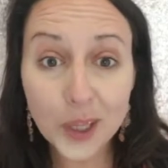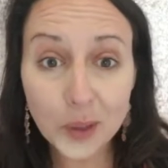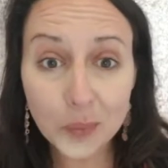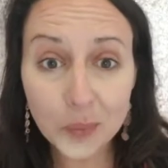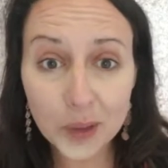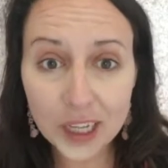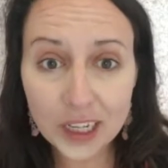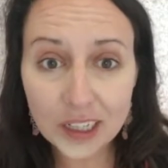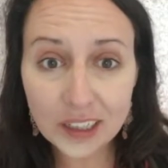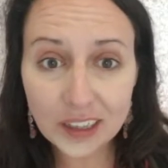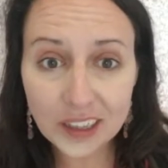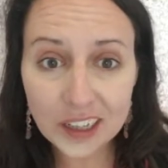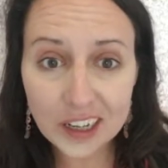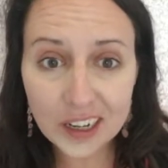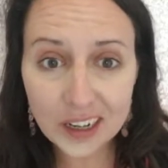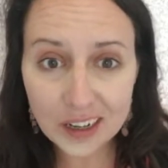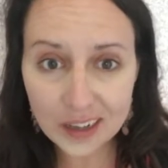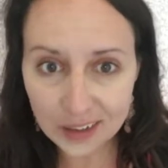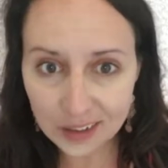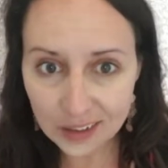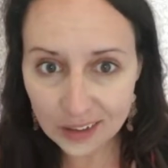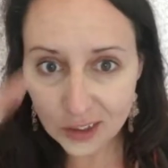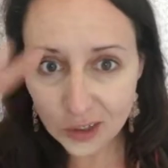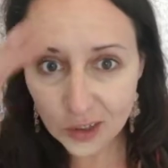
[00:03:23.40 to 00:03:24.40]
Misplaced
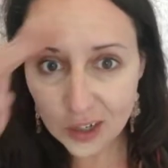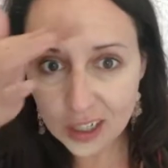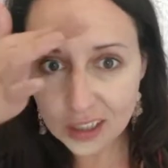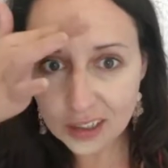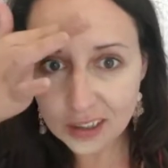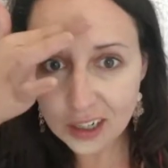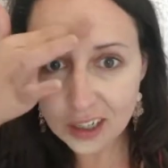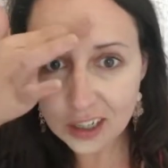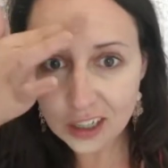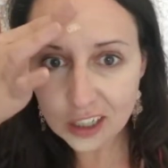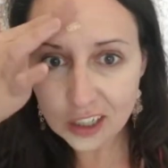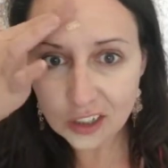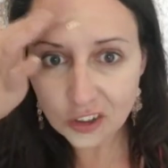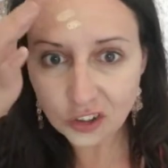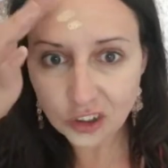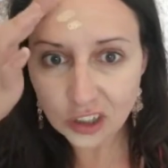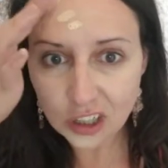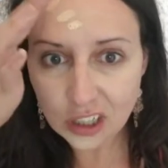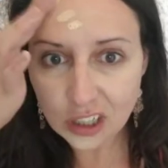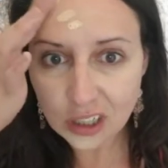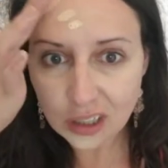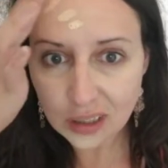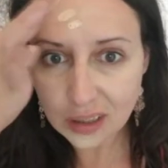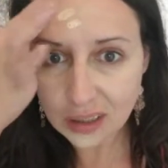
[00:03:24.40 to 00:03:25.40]
it. Don't I sound like a
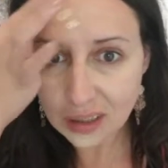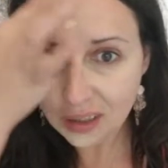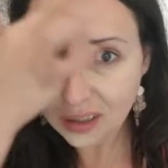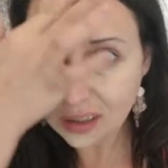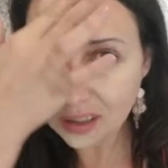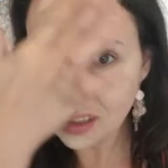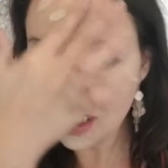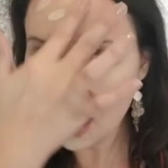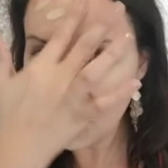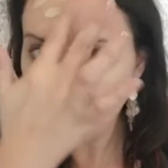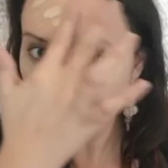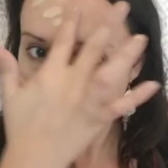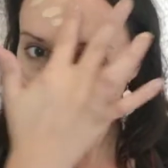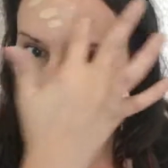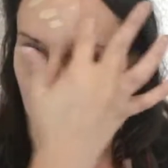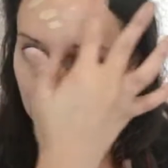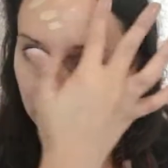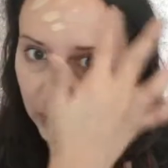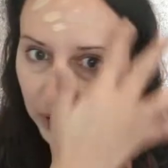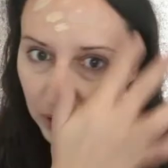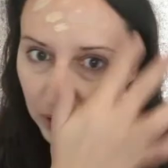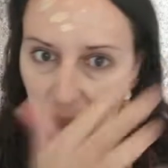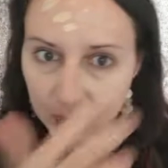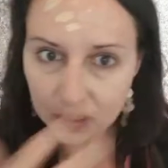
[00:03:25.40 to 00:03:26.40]
genius? So
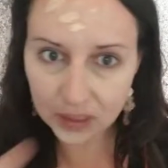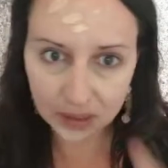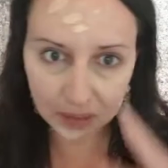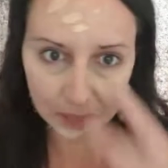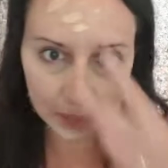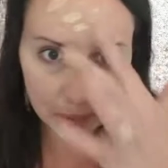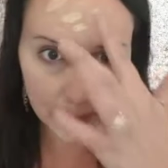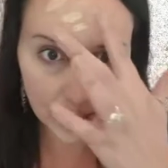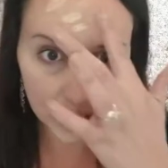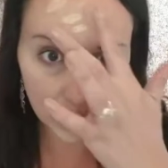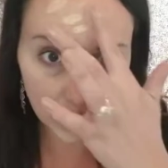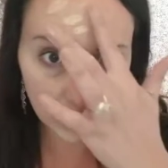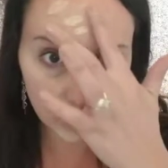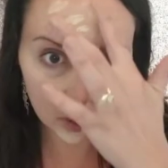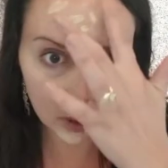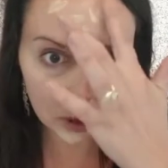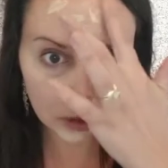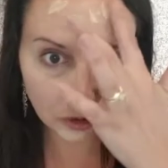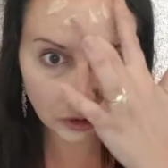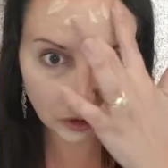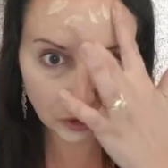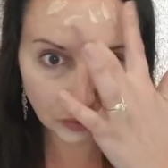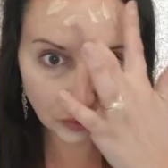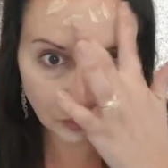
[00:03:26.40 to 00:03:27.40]
I've misplaced my makeup
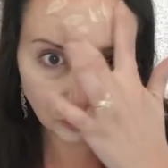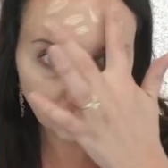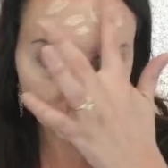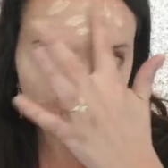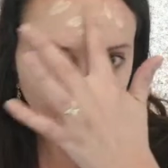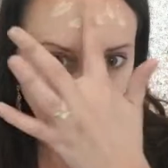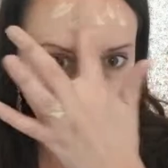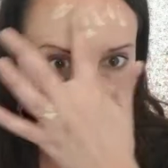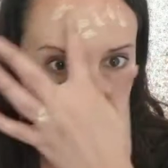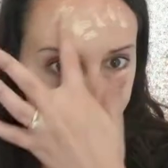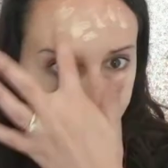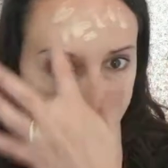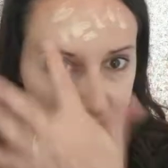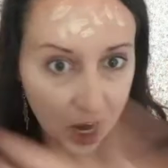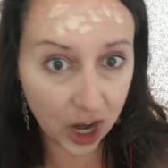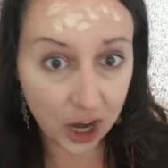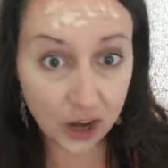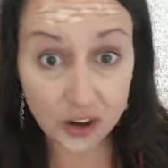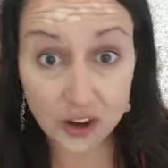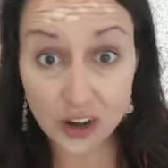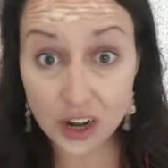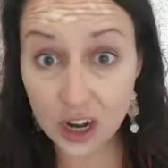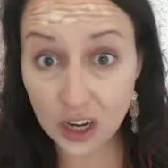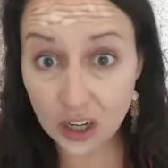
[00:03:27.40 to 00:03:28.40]
brush.
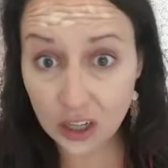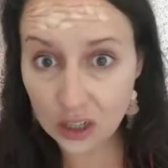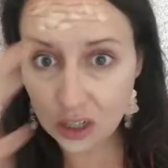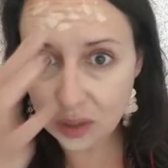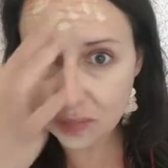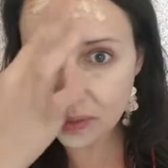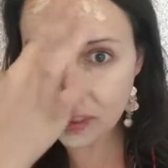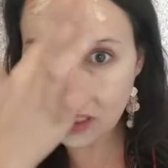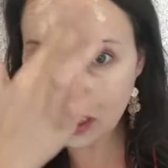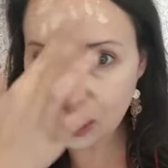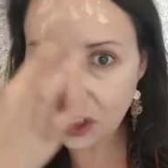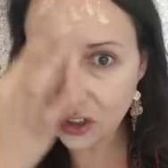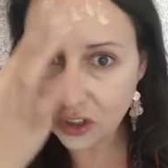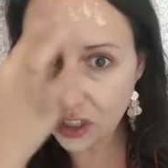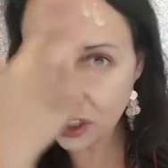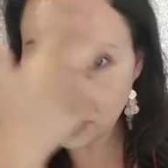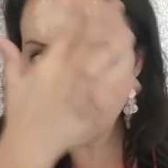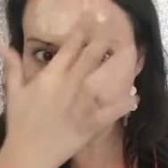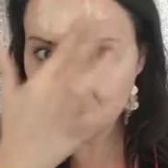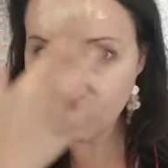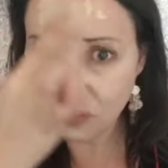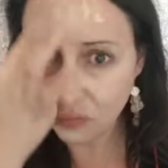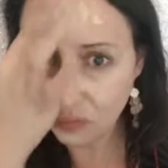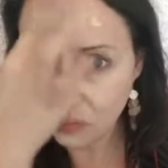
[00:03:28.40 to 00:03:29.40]
There, now you know my
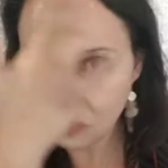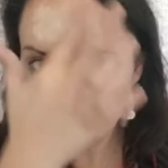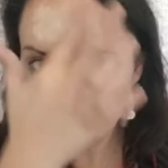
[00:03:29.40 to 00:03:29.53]
secret.